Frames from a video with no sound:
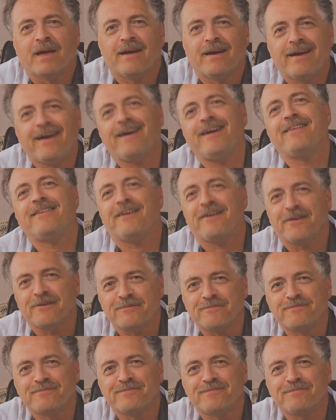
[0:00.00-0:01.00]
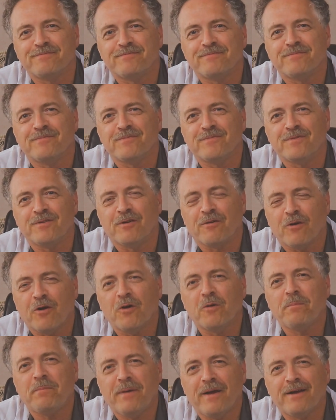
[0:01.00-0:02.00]
Hi there, your
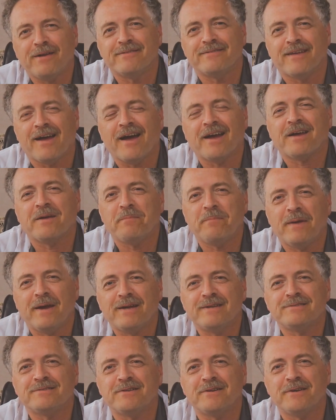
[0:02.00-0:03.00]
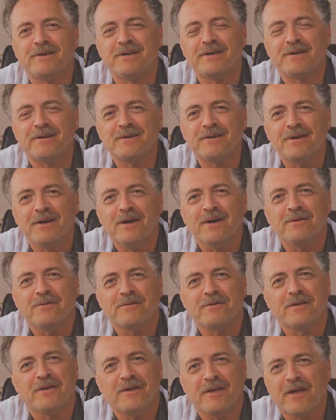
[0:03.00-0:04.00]
old pal Doc Capacitor here
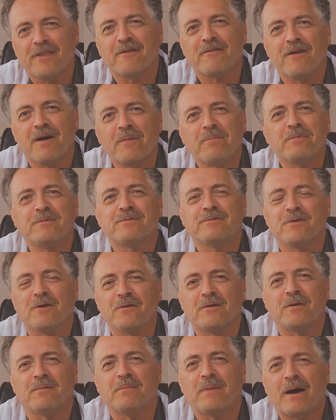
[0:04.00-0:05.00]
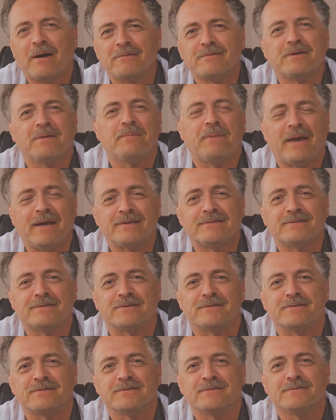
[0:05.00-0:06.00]
with another episode about
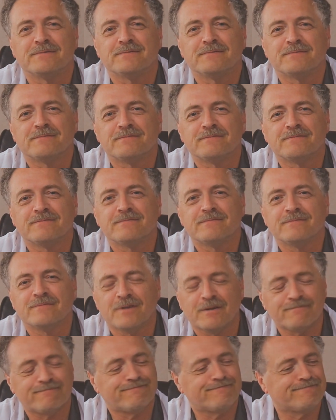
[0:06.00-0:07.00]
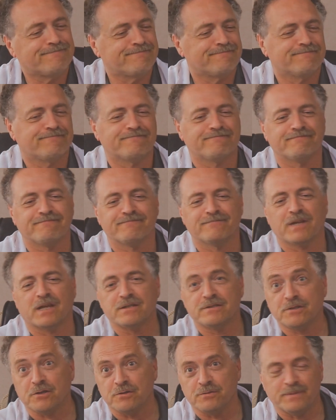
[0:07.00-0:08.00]
capacitors. Oh,
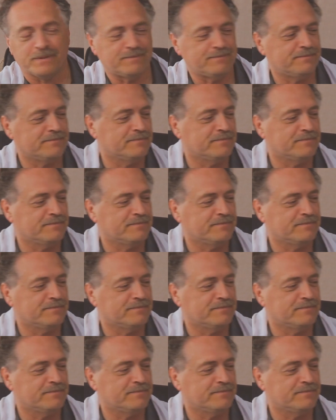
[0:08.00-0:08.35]
excuse me.